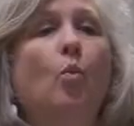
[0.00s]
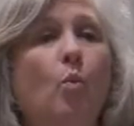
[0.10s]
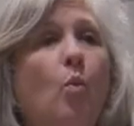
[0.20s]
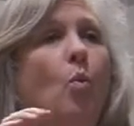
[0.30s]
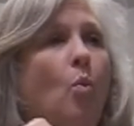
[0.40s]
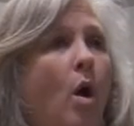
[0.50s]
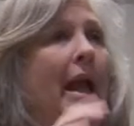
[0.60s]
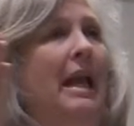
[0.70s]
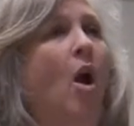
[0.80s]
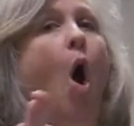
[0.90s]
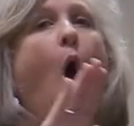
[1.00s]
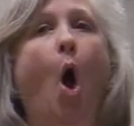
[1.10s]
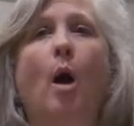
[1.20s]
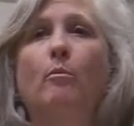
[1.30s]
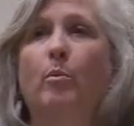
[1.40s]
precept upon
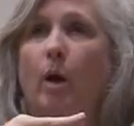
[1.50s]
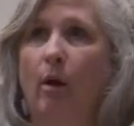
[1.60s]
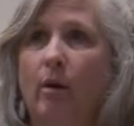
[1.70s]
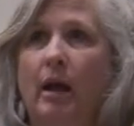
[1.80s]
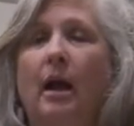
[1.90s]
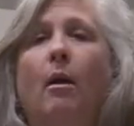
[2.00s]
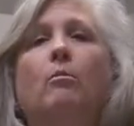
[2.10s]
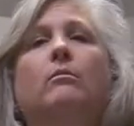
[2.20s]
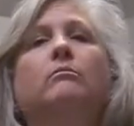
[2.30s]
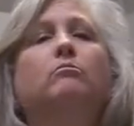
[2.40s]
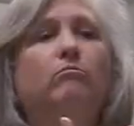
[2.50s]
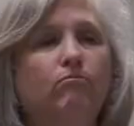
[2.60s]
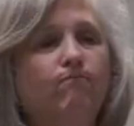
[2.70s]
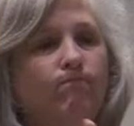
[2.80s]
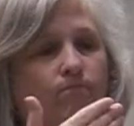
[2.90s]
precept. And you ought to thank
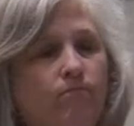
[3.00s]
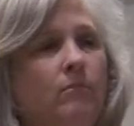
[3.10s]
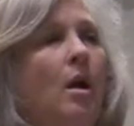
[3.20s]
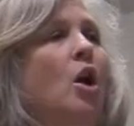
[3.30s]
God for that,